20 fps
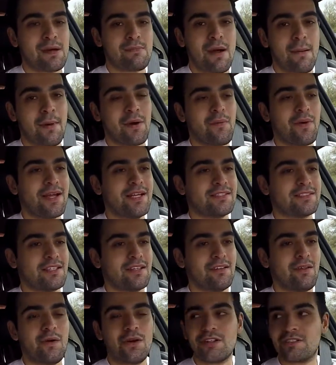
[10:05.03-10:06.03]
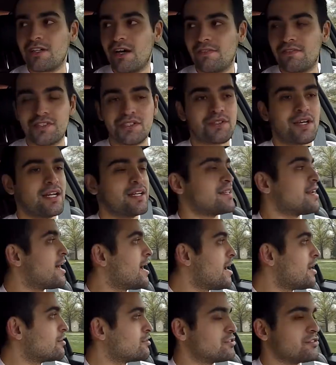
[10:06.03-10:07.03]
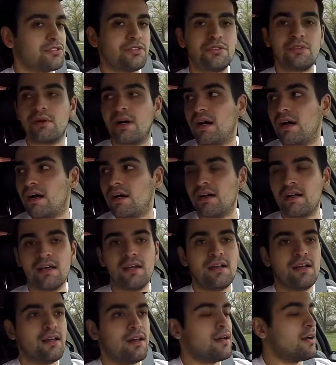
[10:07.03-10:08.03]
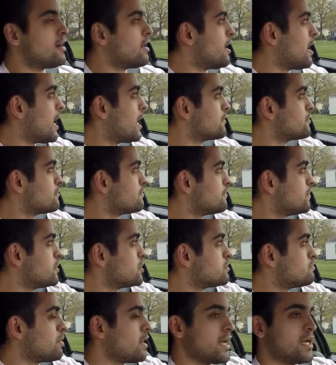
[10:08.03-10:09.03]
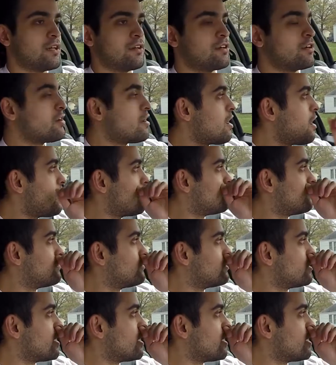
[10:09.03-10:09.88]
I'm on my way to the lawyer's office right now to, uh, I have to finish paying her off.